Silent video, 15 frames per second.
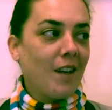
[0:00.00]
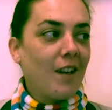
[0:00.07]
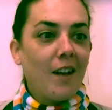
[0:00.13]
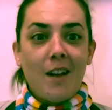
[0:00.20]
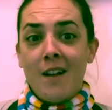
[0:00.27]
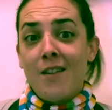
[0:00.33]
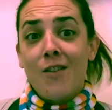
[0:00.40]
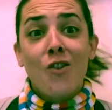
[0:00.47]
Yeah,
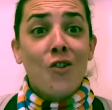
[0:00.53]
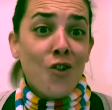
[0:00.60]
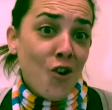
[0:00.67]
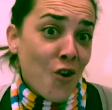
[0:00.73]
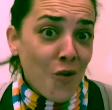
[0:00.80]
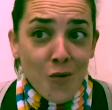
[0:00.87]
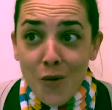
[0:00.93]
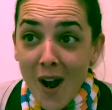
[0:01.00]
I don't
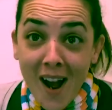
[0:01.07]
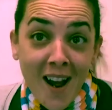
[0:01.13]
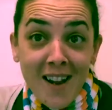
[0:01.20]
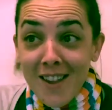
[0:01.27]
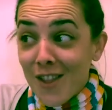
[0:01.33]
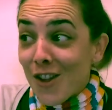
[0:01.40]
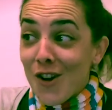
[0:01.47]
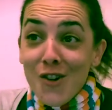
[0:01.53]
know. I
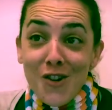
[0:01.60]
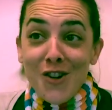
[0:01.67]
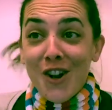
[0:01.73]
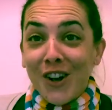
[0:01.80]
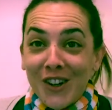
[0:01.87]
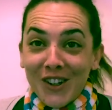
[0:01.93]
don't